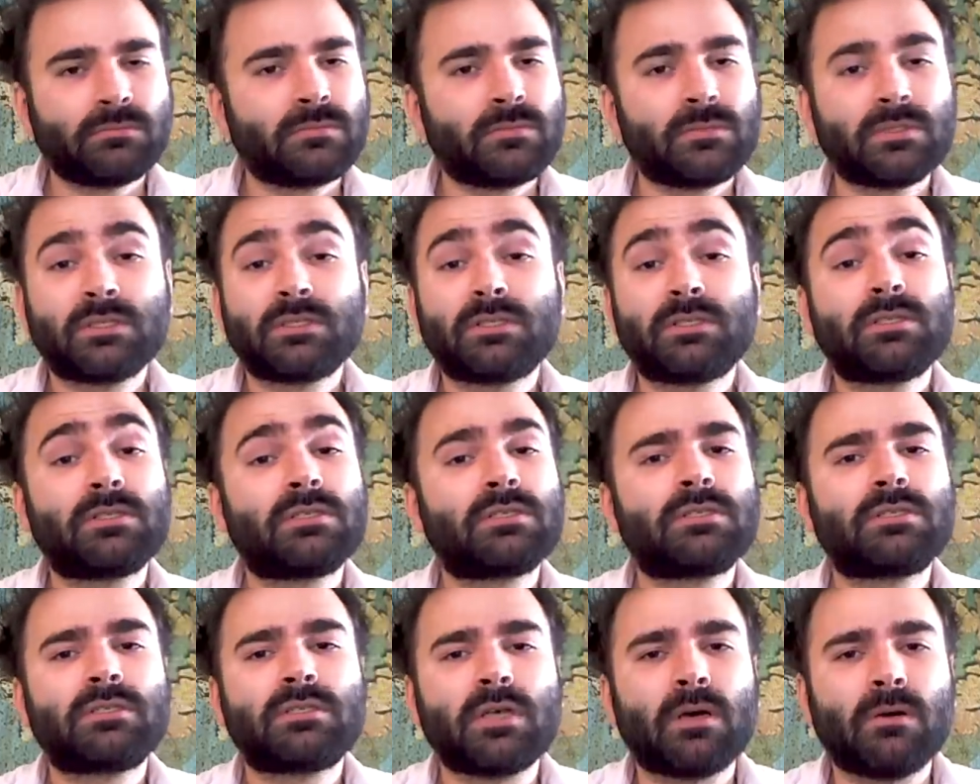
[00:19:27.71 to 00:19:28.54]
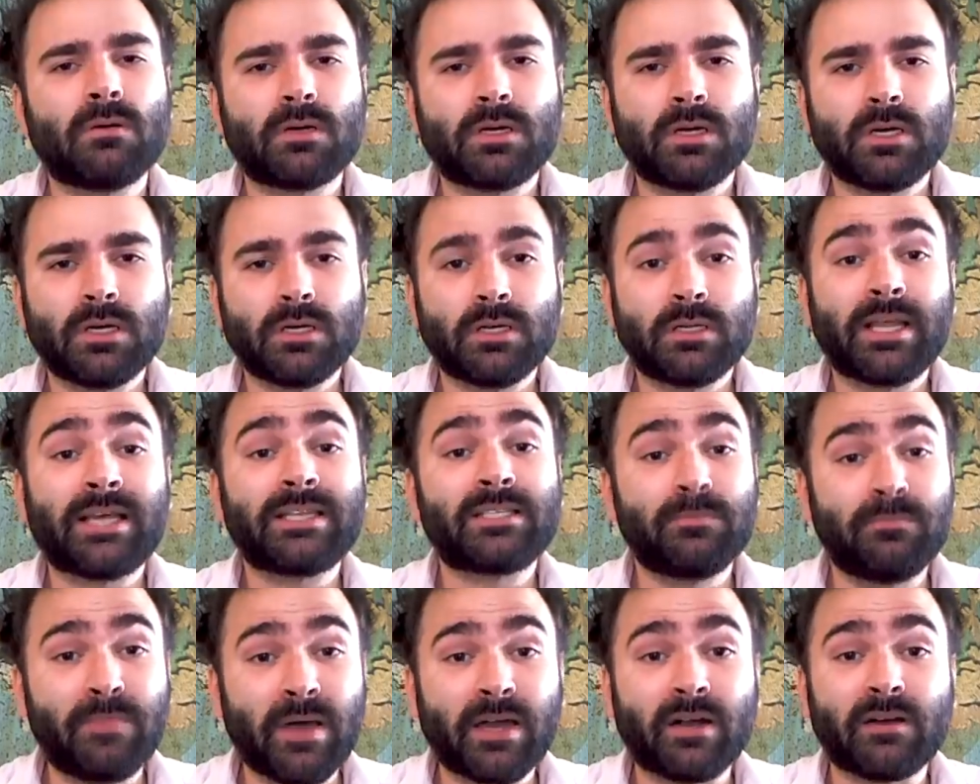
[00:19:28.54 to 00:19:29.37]
It's so good.
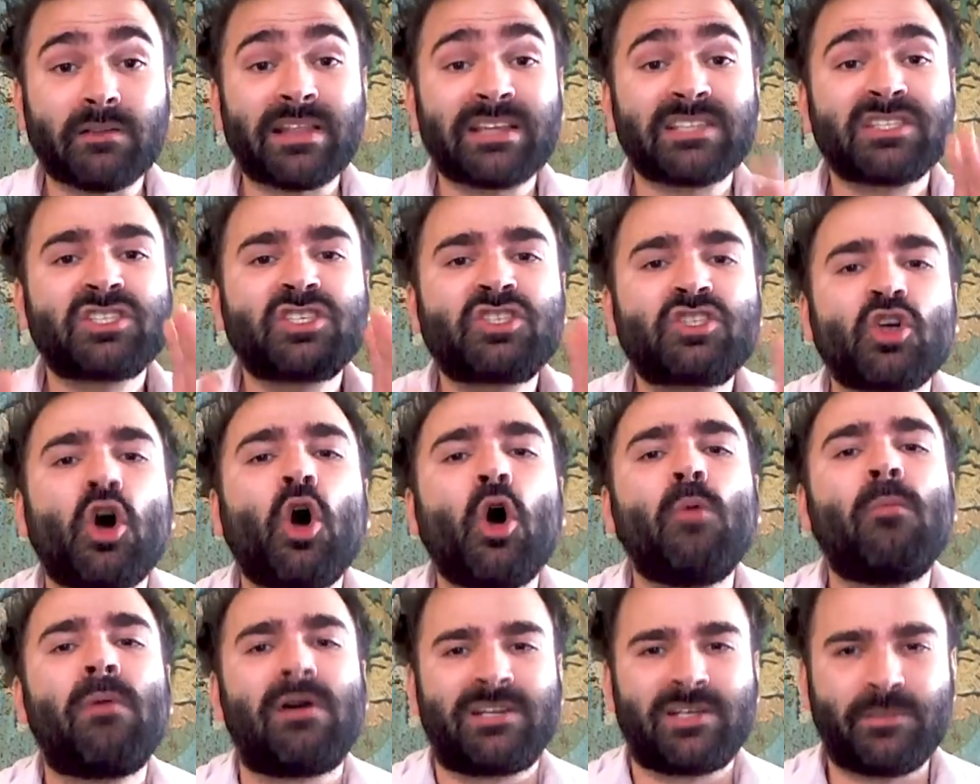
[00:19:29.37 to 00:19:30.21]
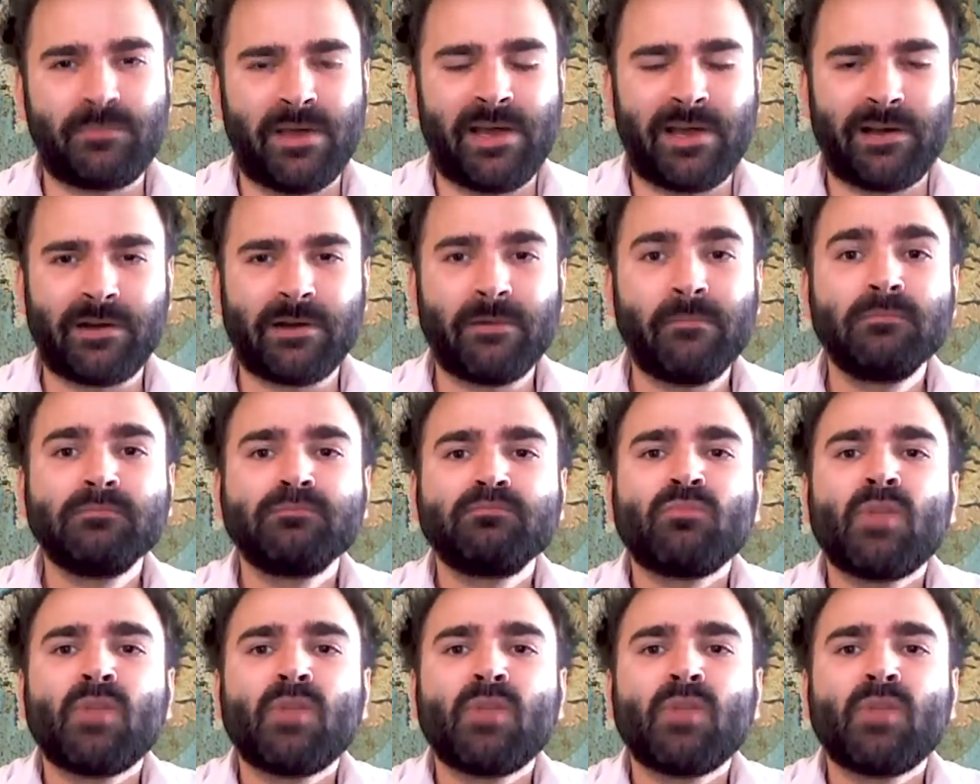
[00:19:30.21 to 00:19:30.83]
That's better. That's so much better.